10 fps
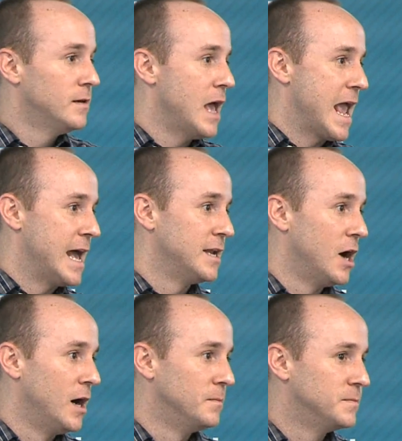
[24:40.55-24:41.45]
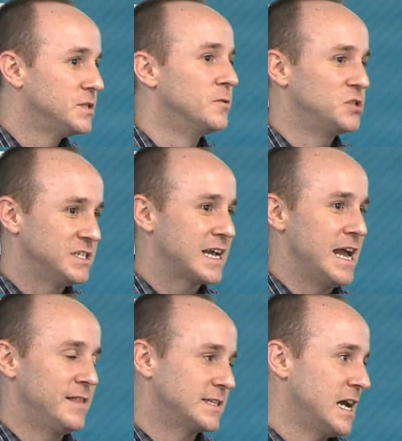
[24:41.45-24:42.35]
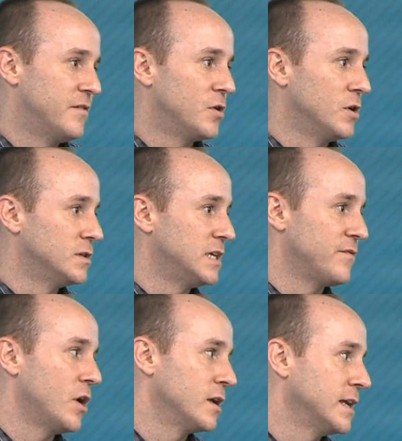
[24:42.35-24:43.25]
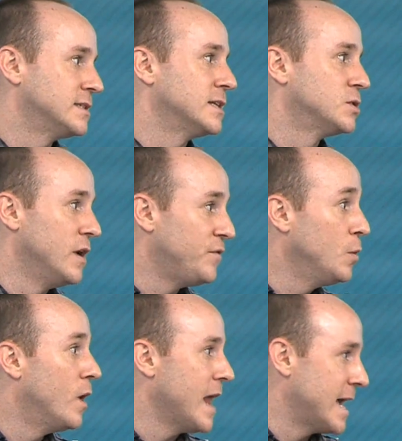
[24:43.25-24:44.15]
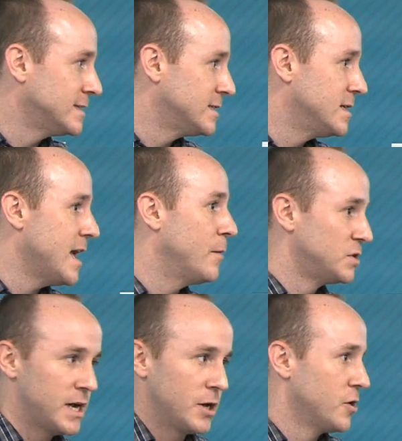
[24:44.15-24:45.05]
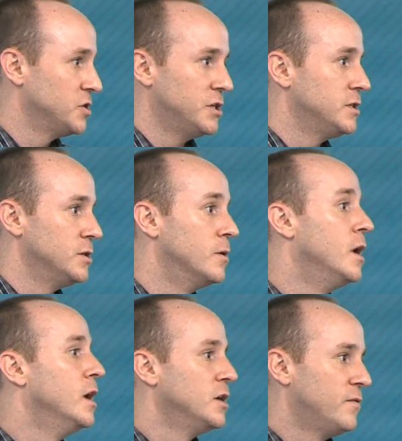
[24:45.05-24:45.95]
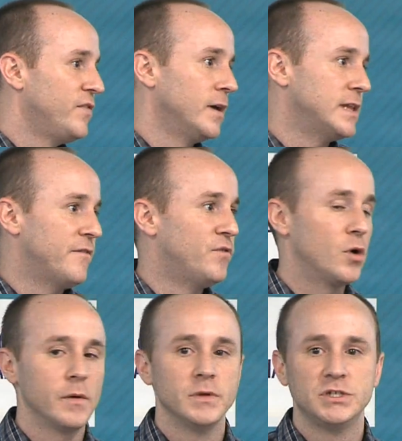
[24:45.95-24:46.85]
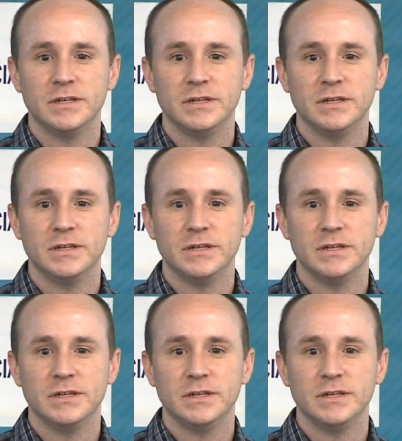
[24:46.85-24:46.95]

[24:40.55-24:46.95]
And so that's kind of her safeguard against that. So if you want access to that, which I encourage you to do, fill out that form.